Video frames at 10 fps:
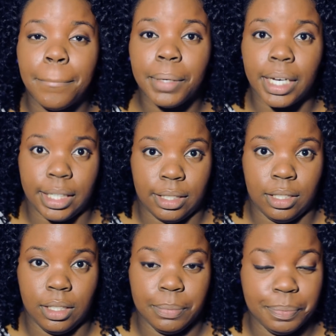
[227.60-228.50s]
But
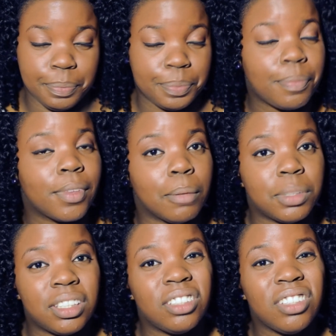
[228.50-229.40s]
I'm
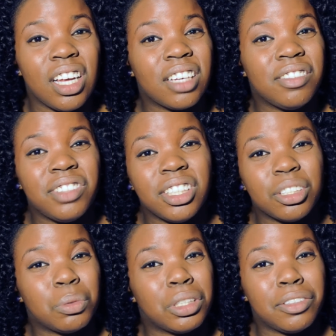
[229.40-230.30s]
still not
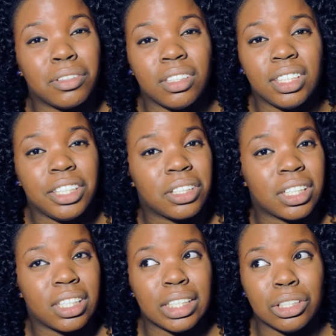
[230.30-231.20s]
convinced with
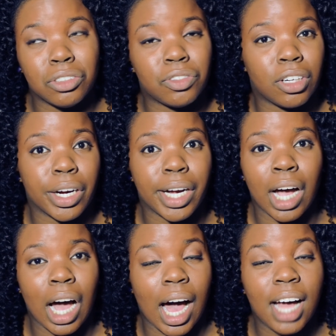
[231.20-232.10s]
Lyrica and Safari.
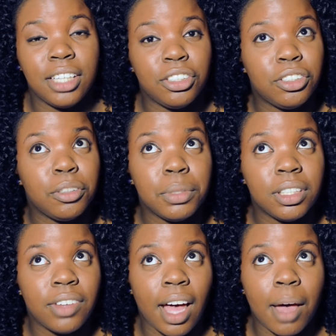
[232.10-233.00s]
I just don't
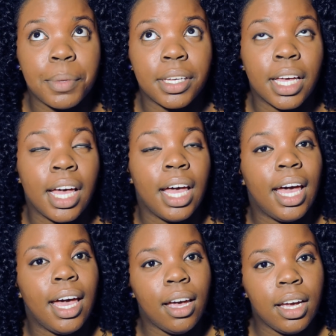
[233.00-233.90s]
believe it happened.
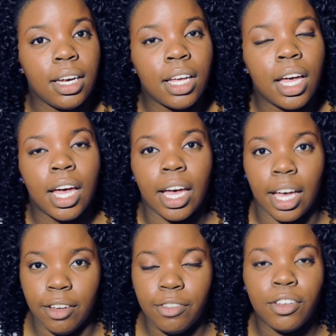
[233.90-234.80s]
And
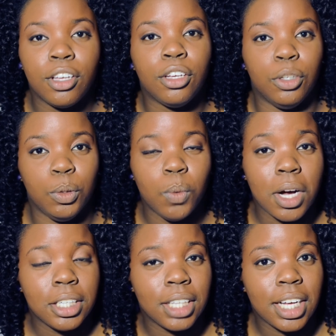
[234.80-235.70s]
if you
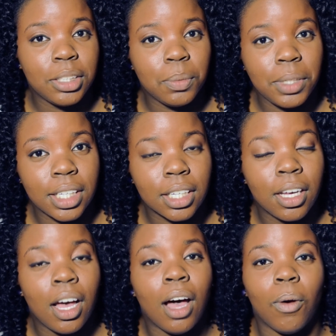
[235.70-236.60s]
watched last week,
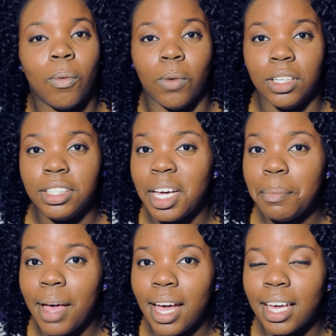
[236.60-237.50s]
run a
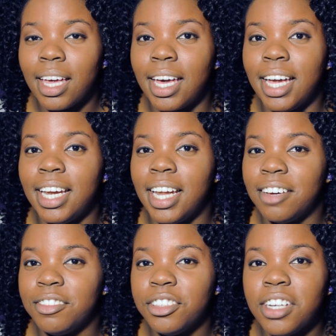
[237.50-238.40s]
tape back, he
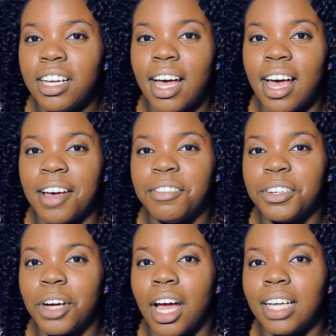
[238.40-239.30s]
never
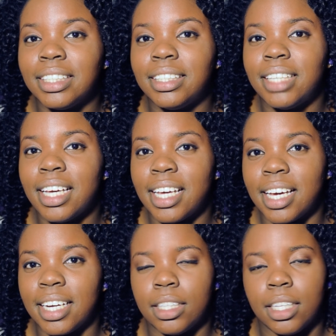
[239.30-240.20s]
ever said